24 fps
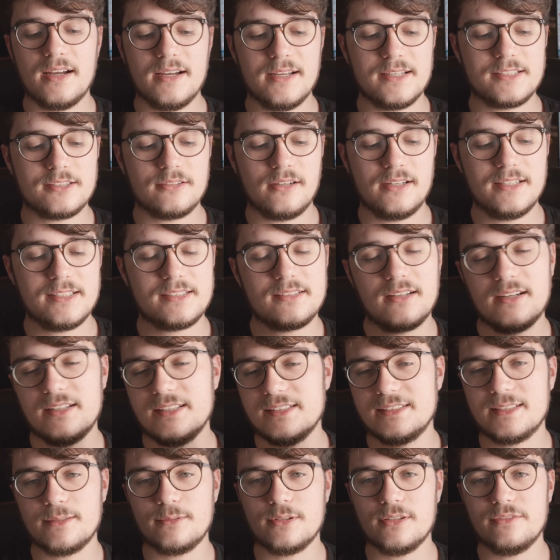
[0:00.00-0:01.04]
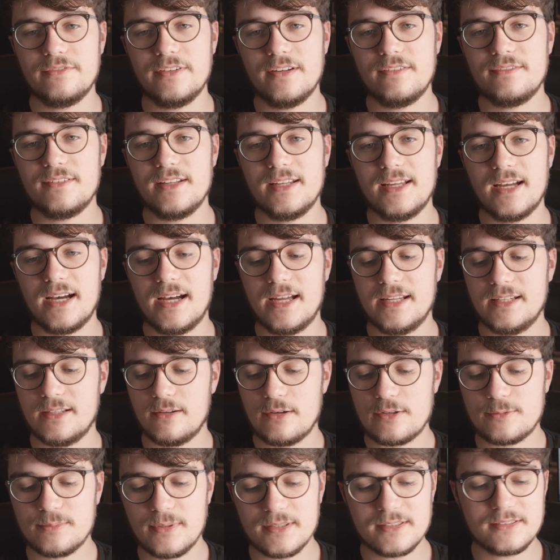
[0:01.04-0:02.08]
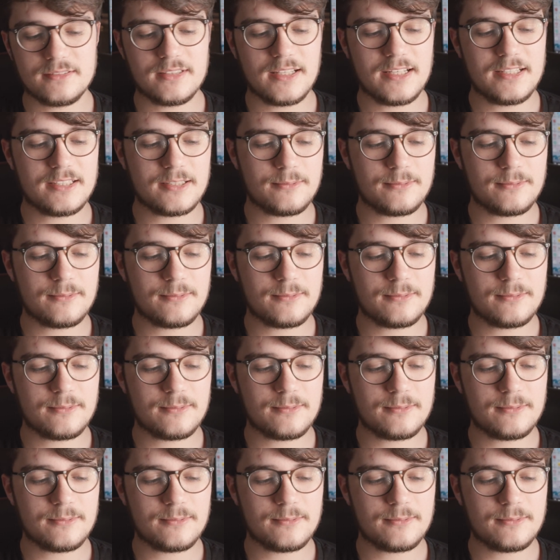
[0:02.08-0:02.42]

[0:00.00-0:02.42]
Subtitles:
So I decided to stick with the 50, and I was pleasantly